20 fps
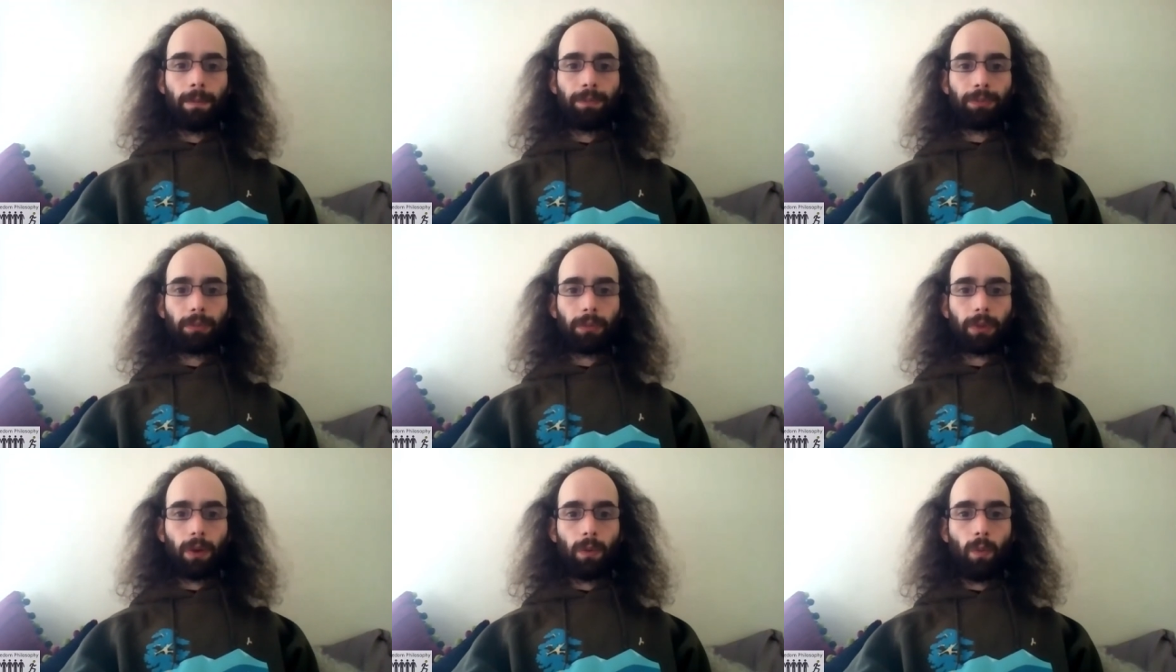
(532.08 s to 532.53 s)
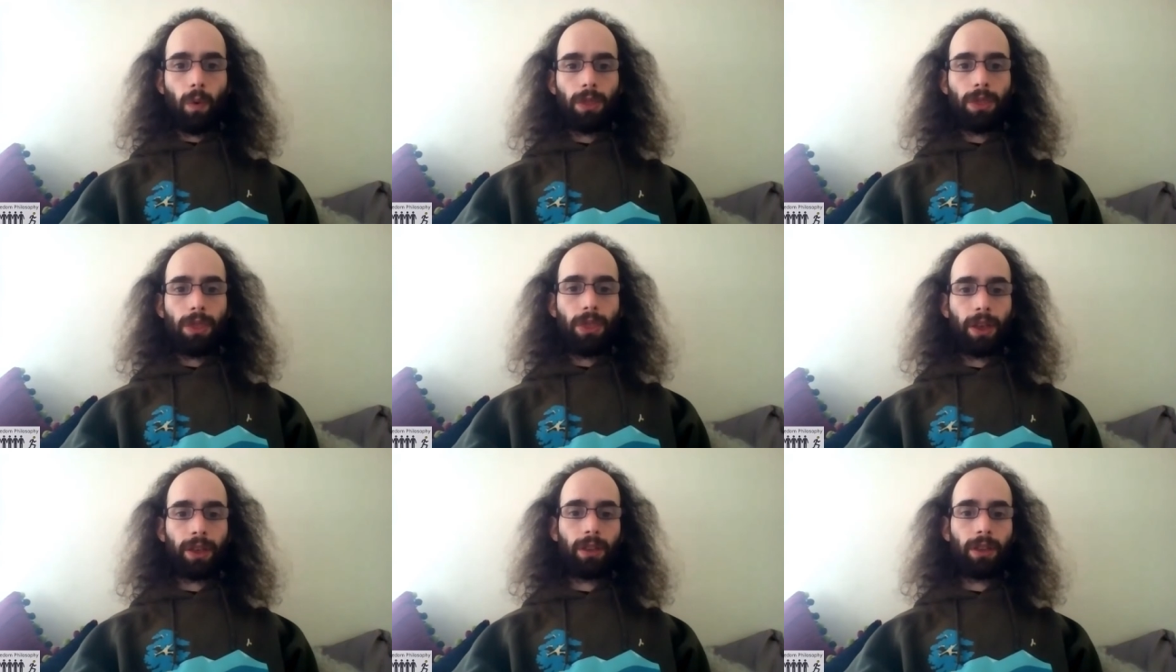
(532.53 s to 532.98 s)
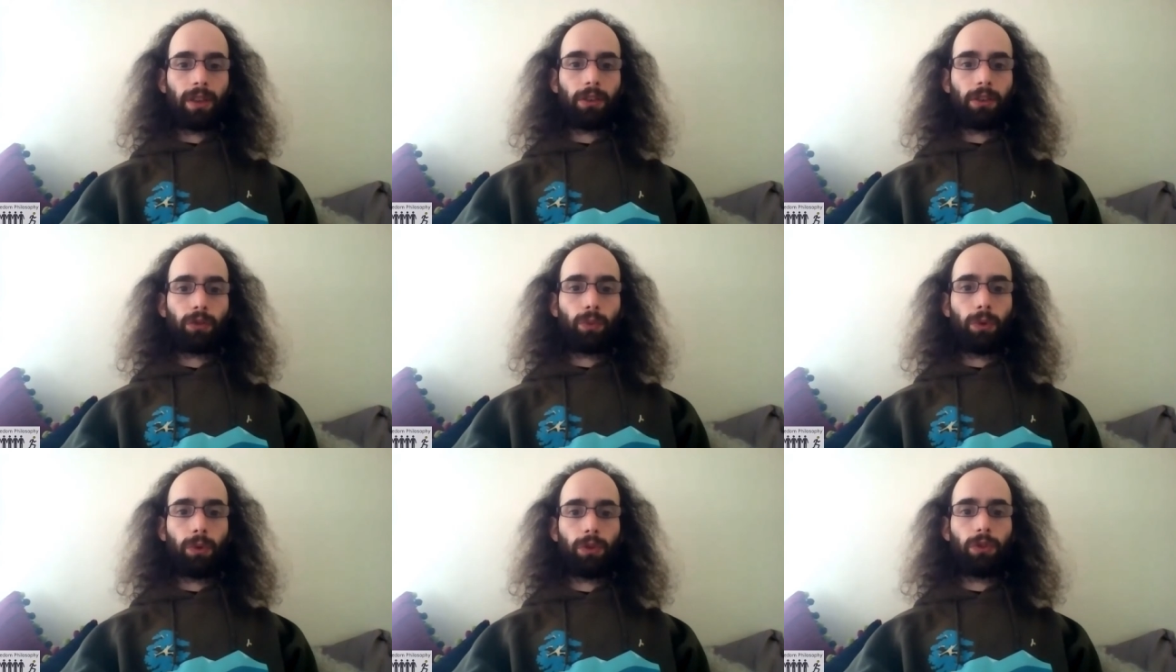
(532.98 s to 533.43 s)
One thing that
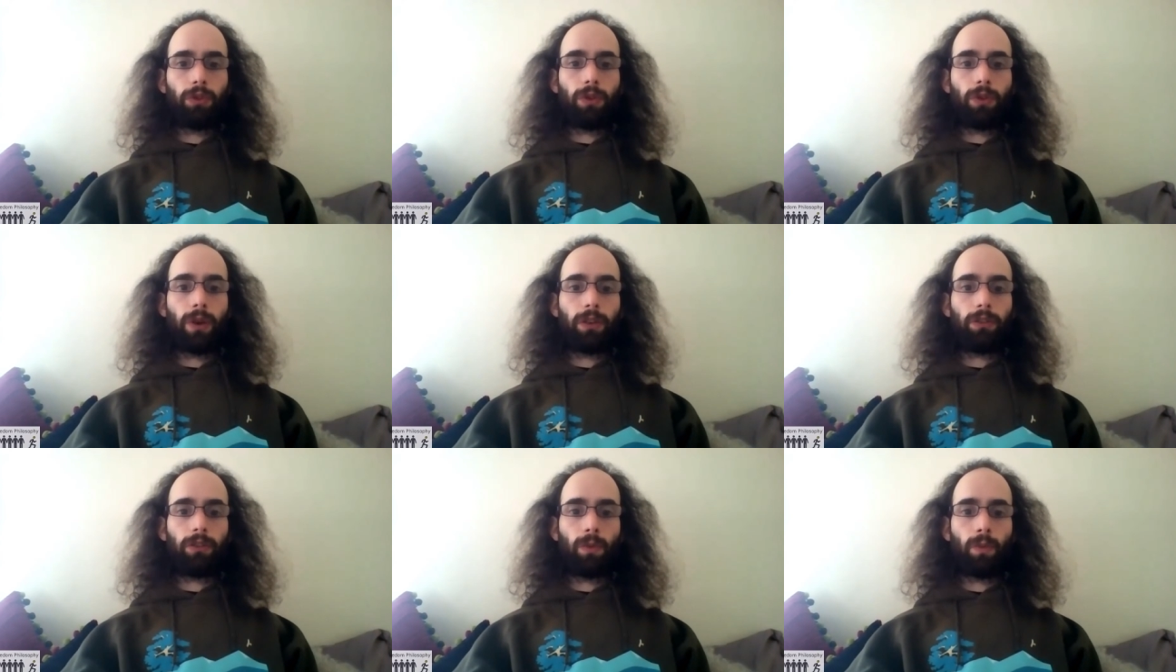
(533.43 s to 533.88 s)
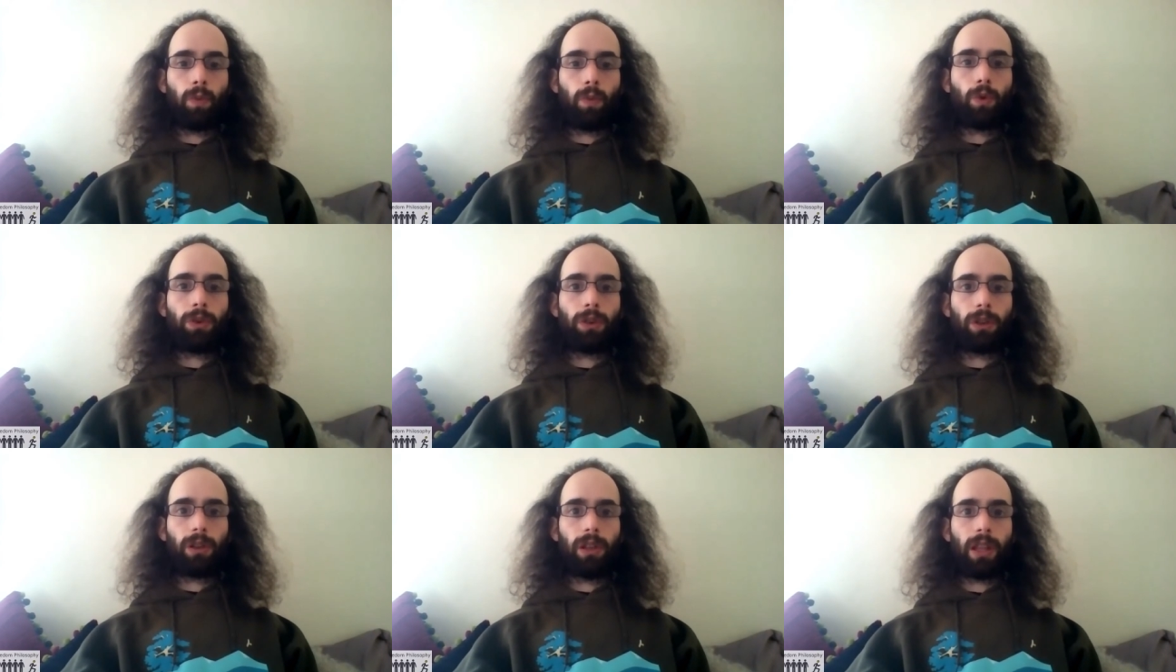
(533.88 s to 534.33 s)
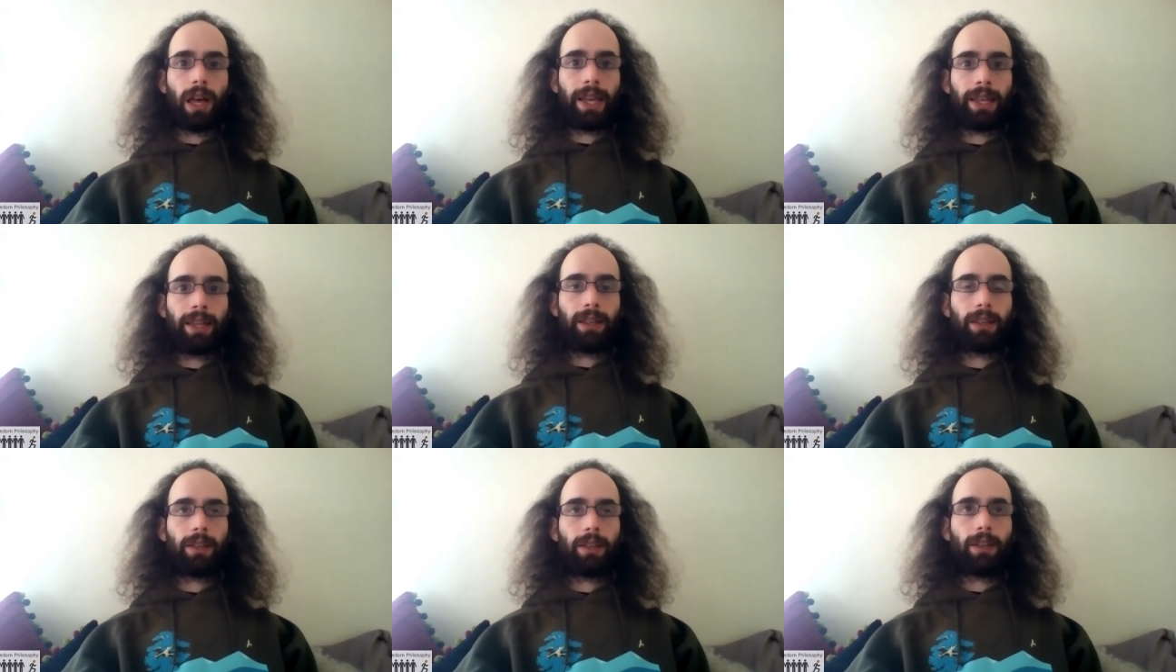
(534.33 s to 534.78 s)
this will do is it won't
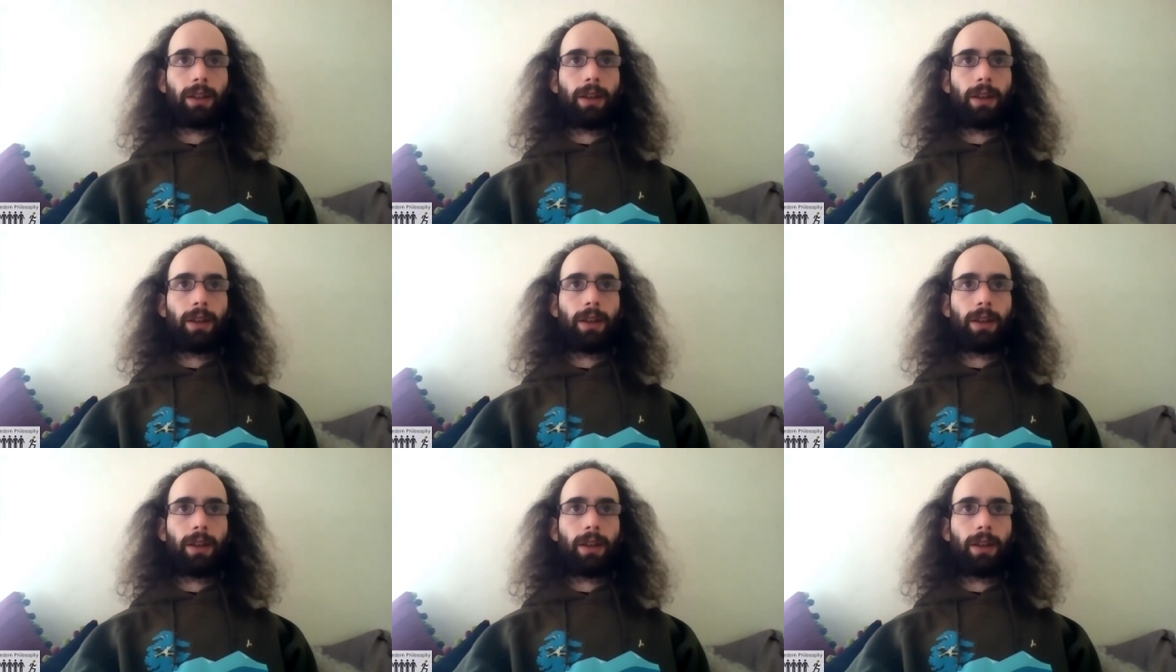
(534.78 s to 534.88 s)
link